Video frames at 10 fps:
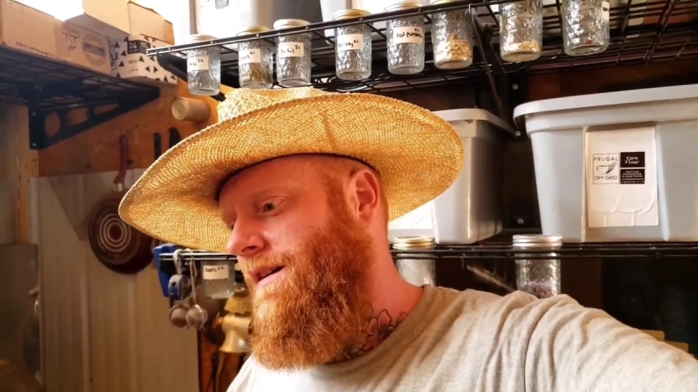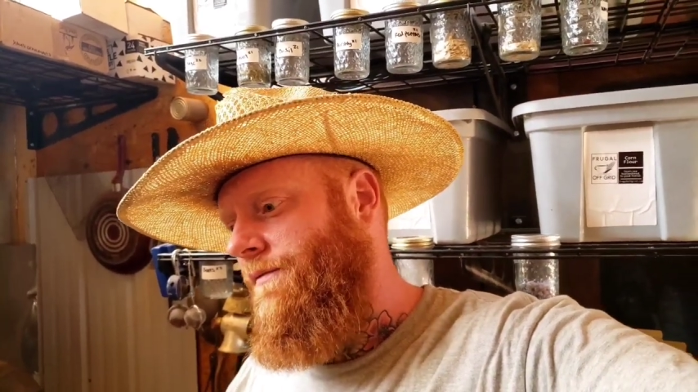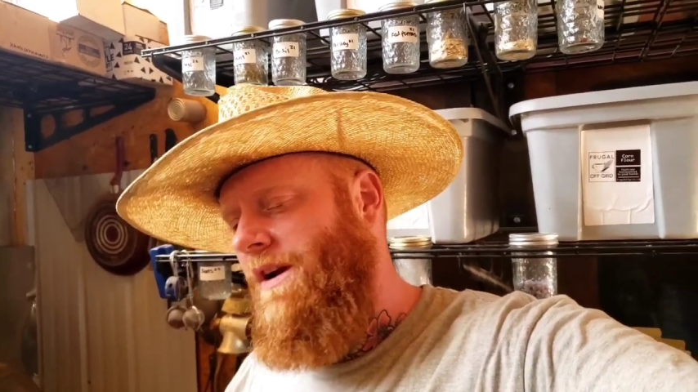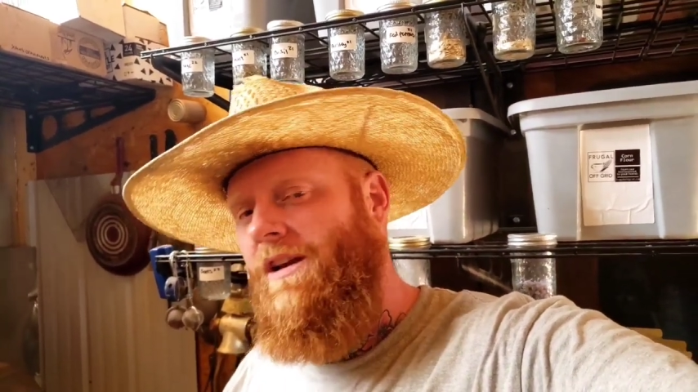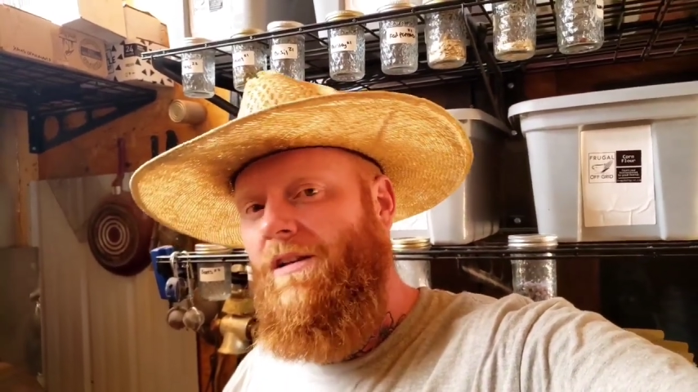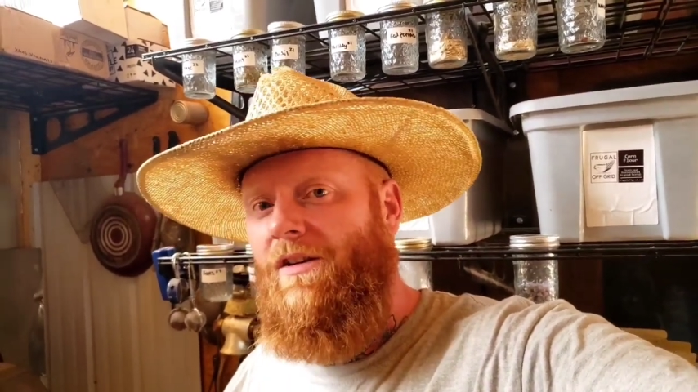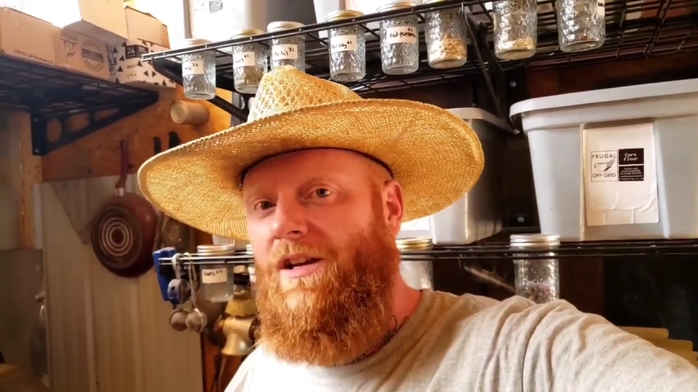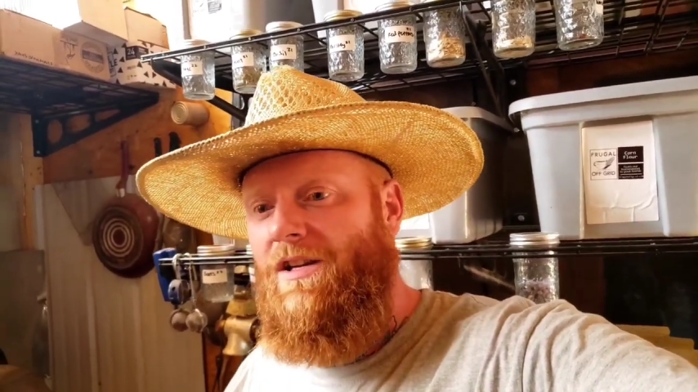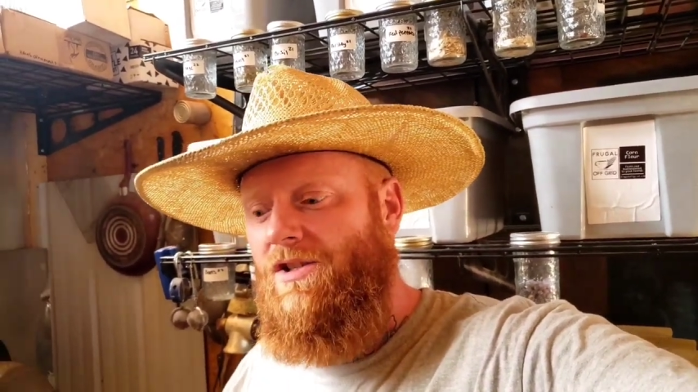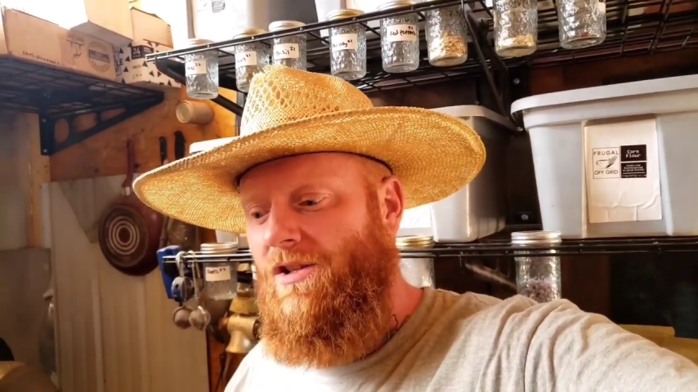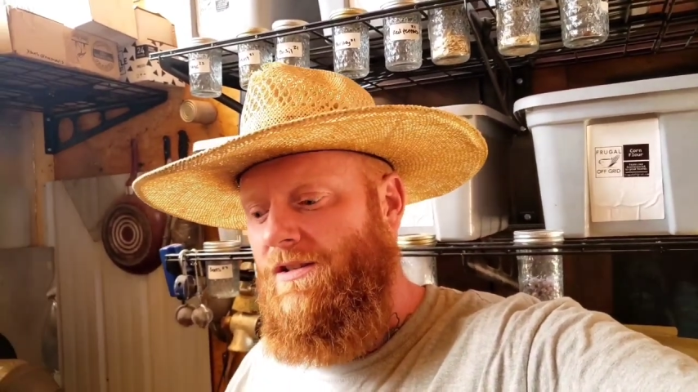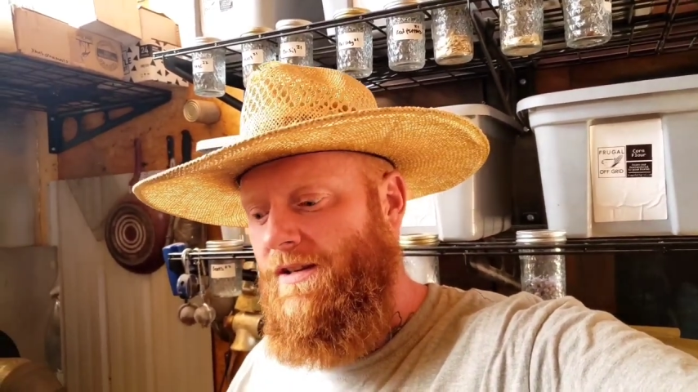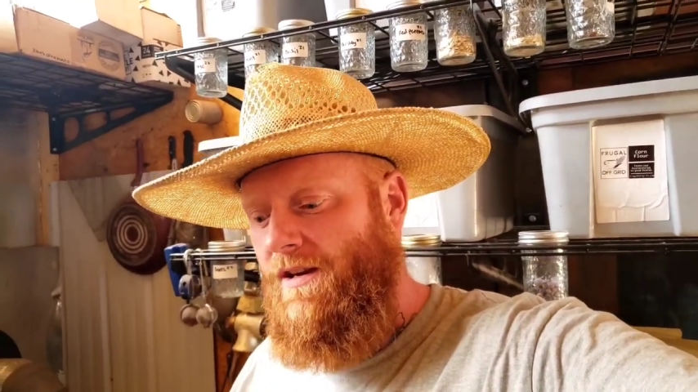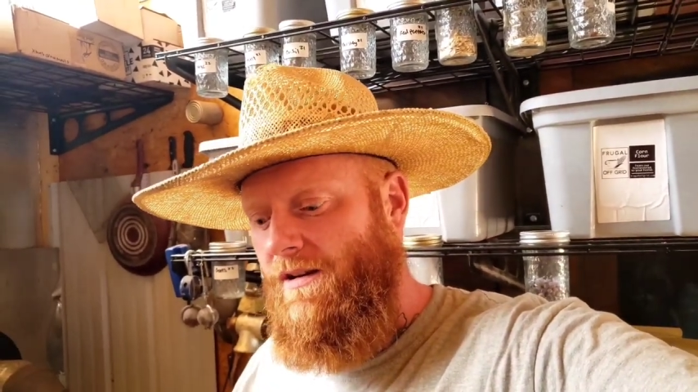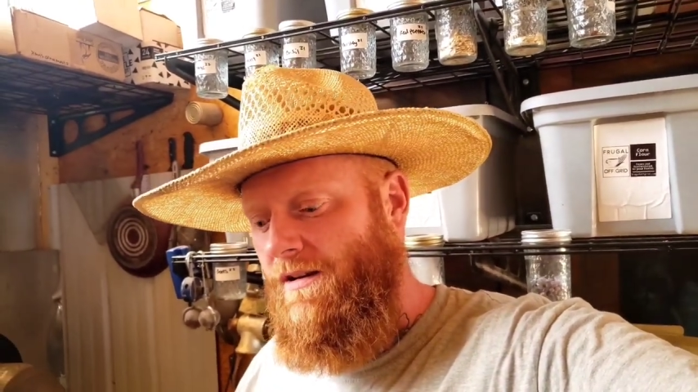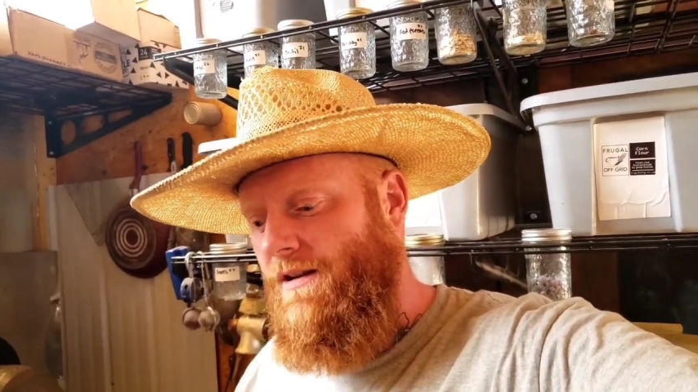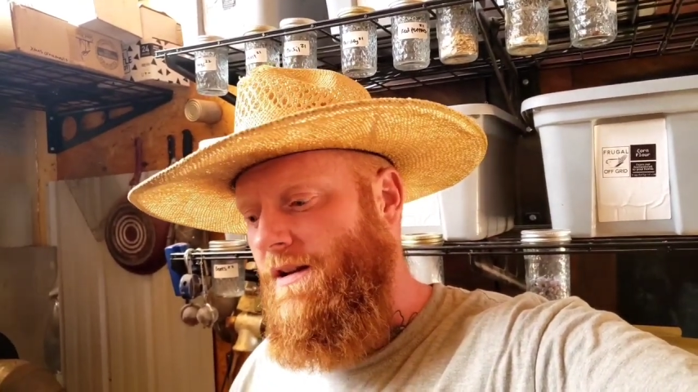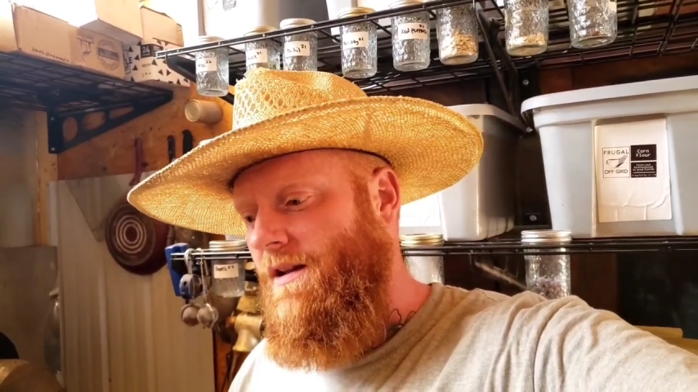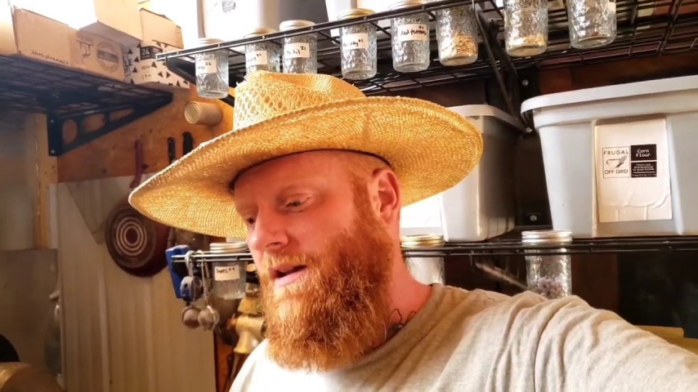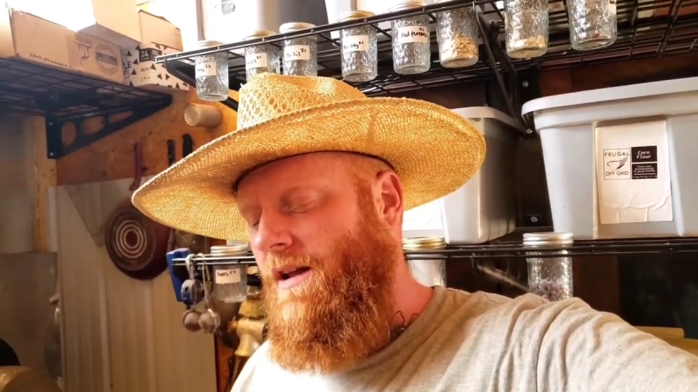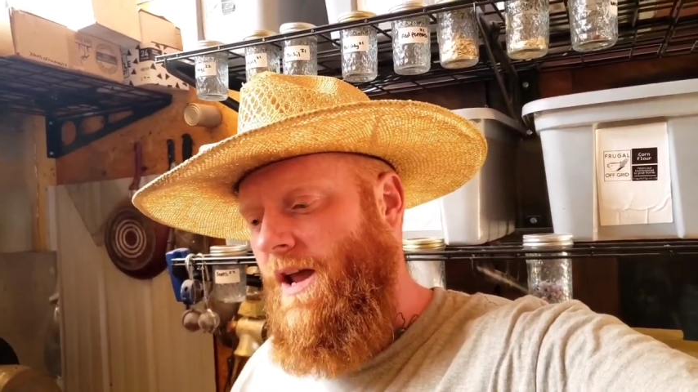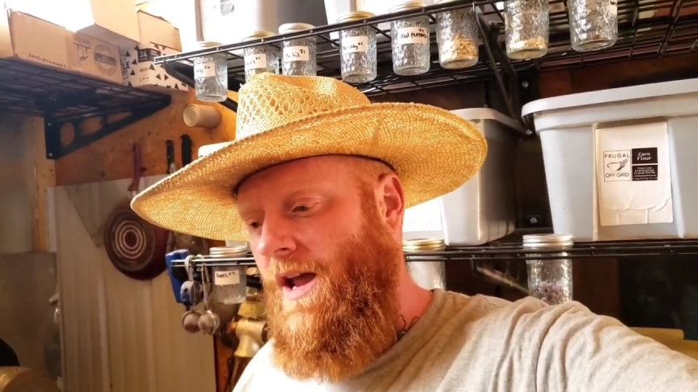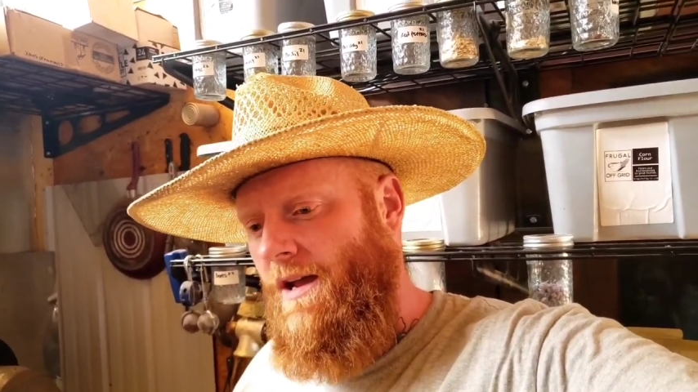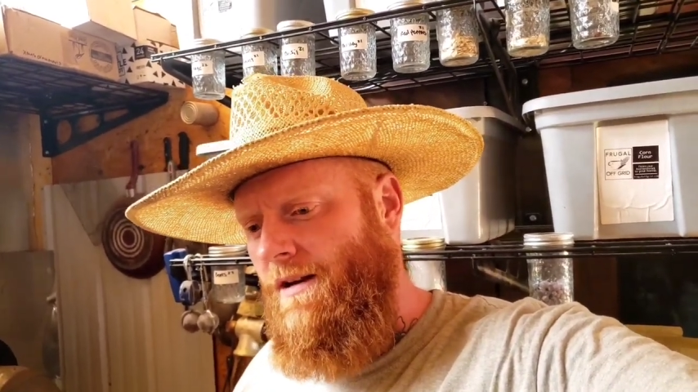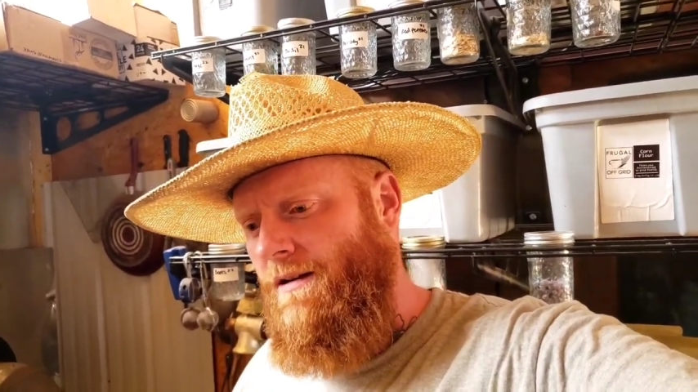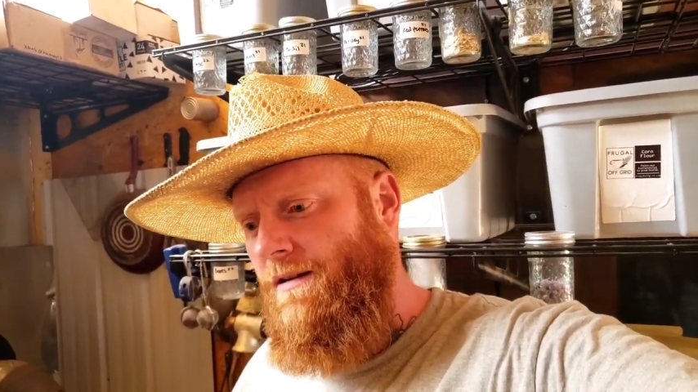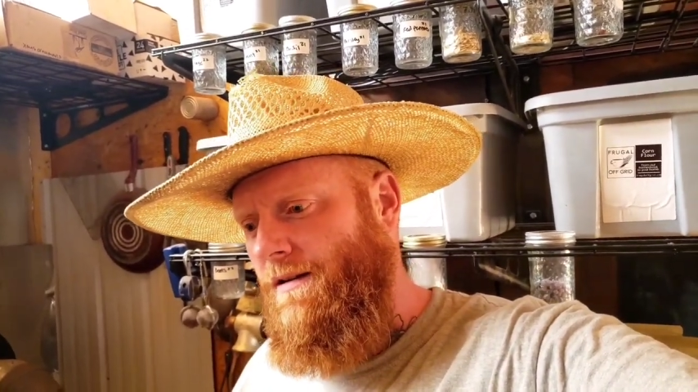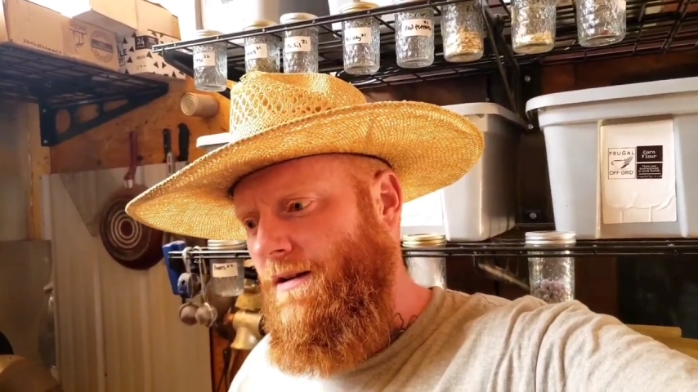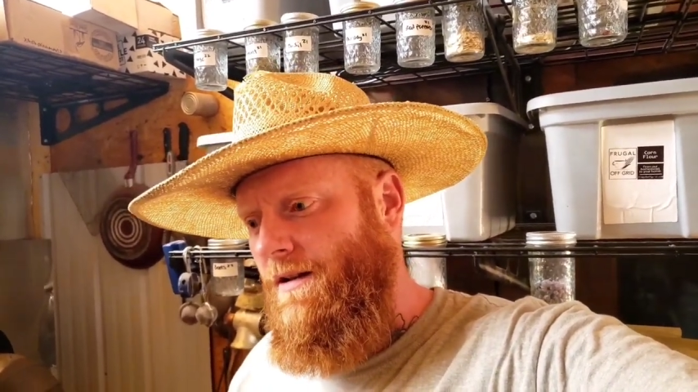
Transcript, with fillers: a regular kitchen sink and